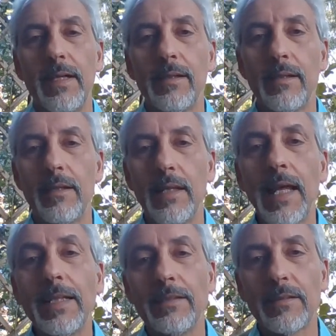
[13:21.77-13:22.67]
and the
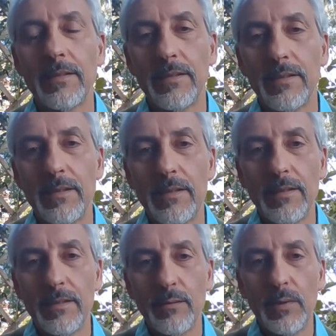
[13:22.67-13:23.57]
light
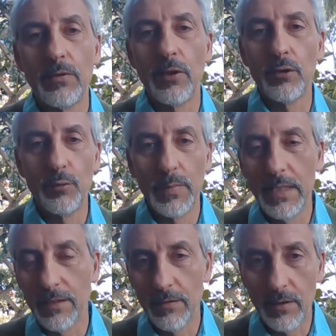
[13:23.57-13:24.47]
which
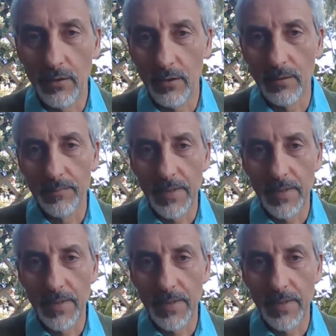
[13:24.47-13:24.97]
illuminates it all,